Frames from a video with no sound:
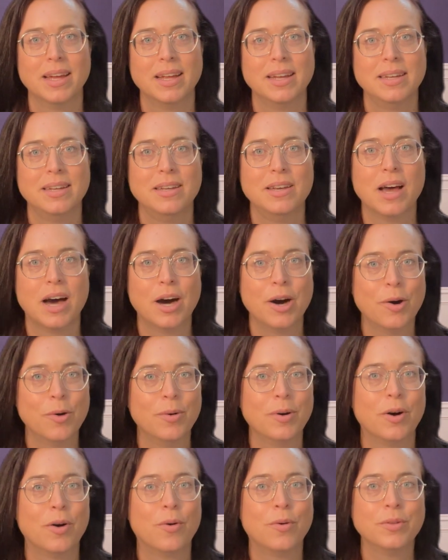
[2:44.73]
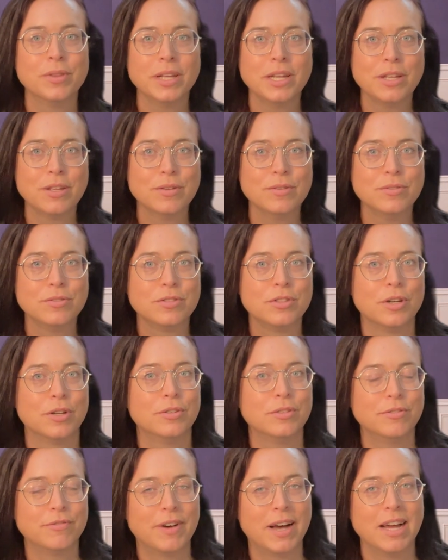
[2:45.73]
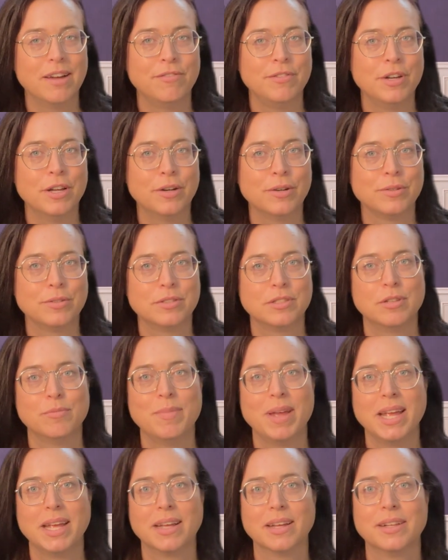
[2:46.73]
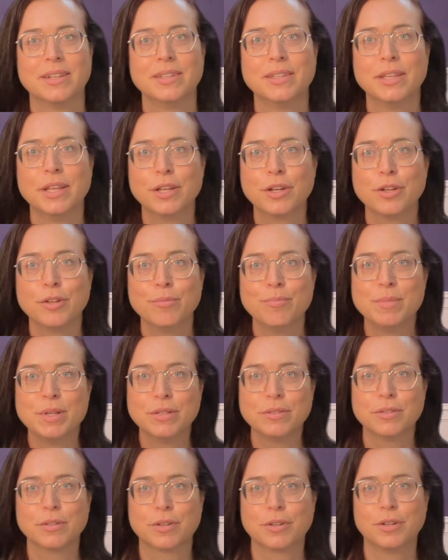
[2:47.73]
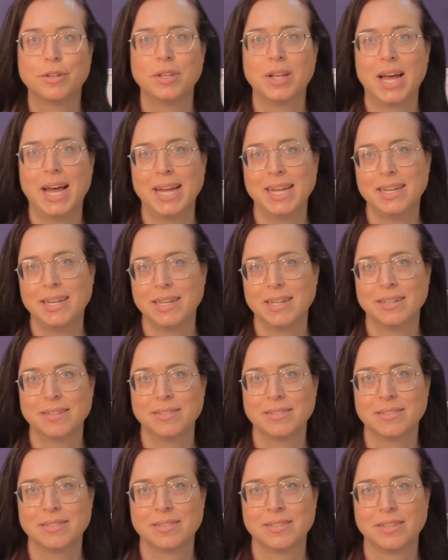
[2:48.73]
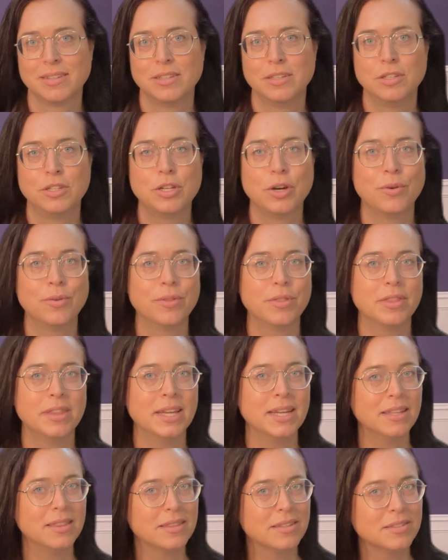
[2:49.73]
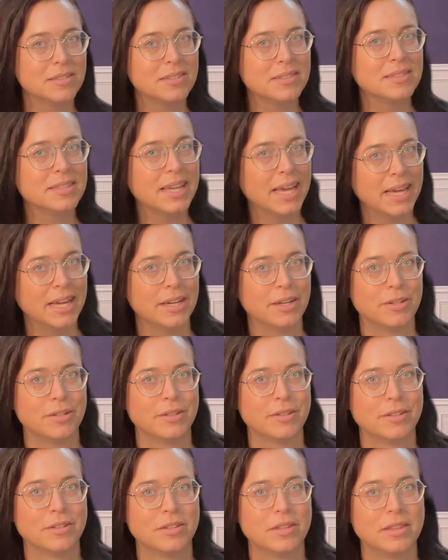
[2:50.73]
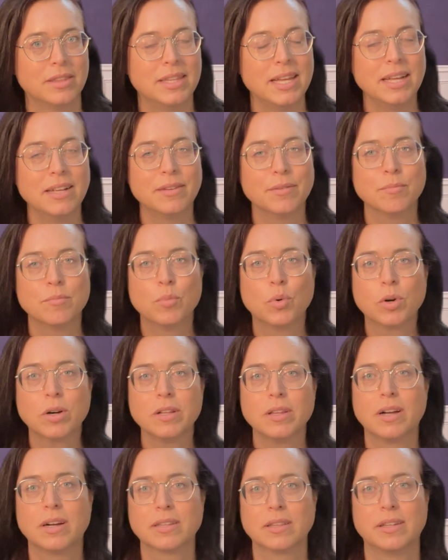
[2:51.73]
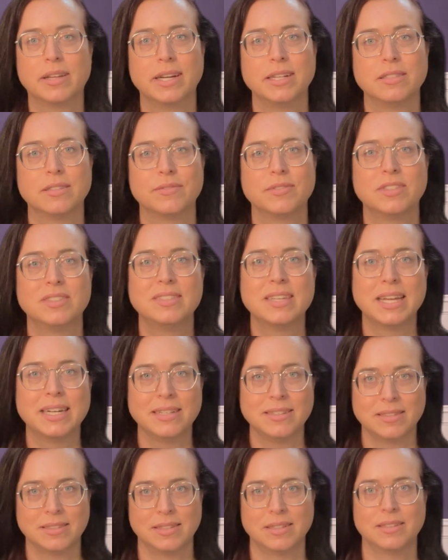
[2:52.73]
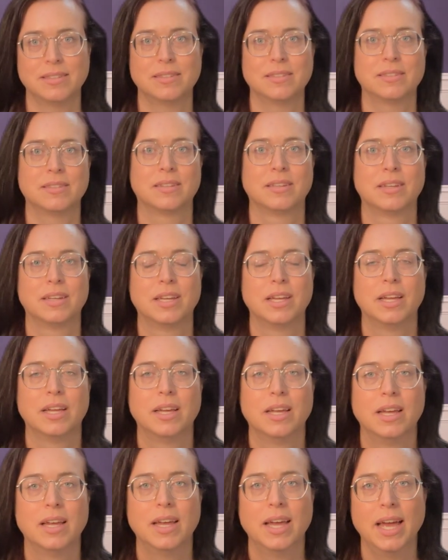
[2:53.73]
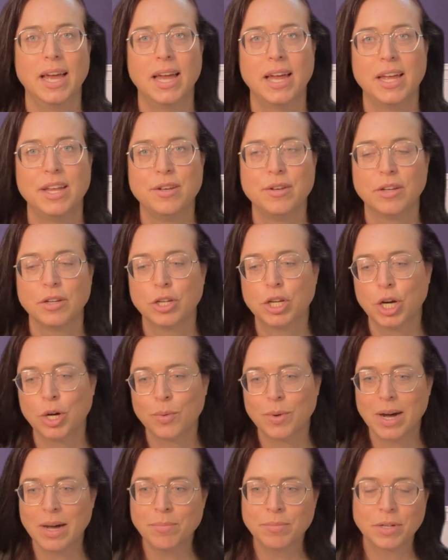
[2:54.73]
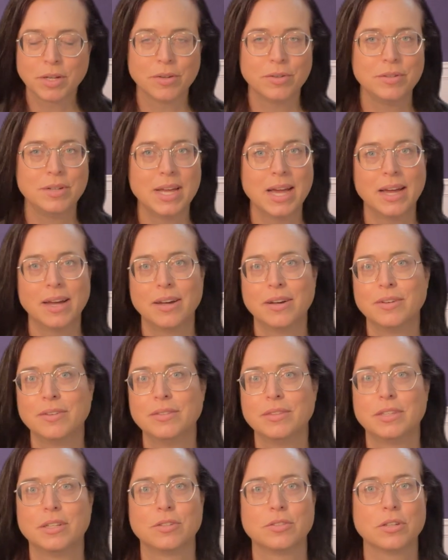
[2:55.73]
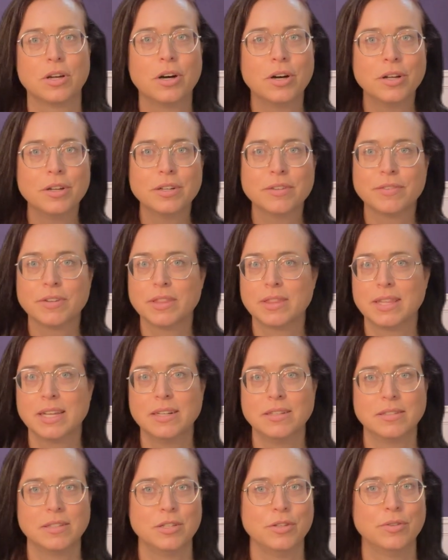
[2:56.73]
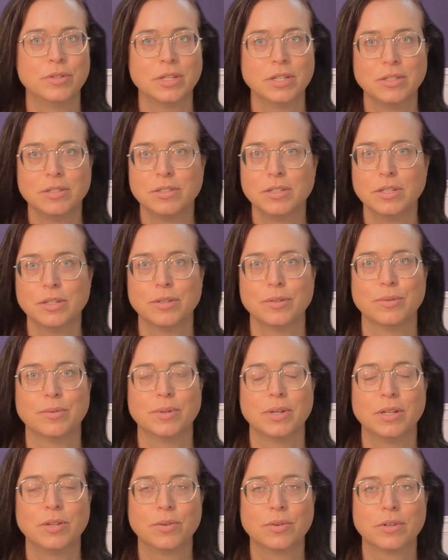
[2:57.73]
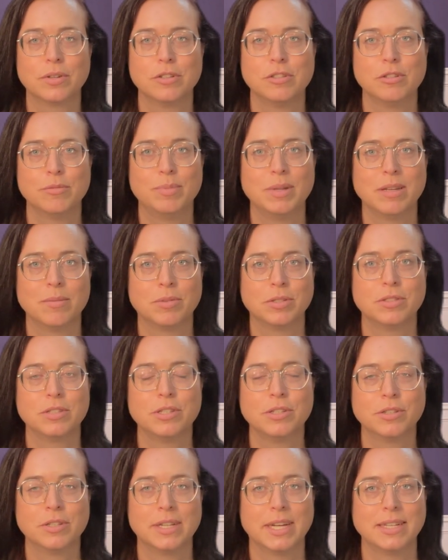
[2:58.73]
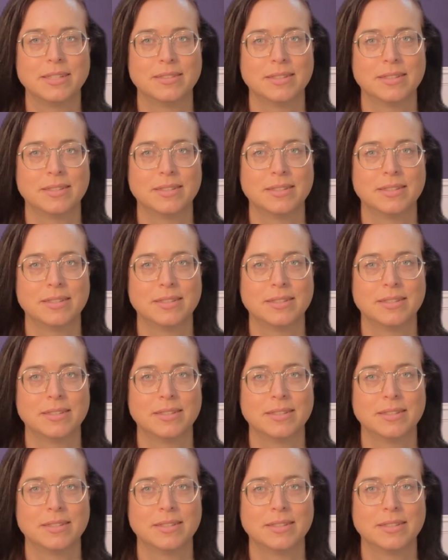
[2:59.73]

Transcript: Now only use those 5 notes to make little musical ideas. Don't think the scale. Think more along the lines of sentences. And go up, go down. There's all different things that you can do in order to be able to utilize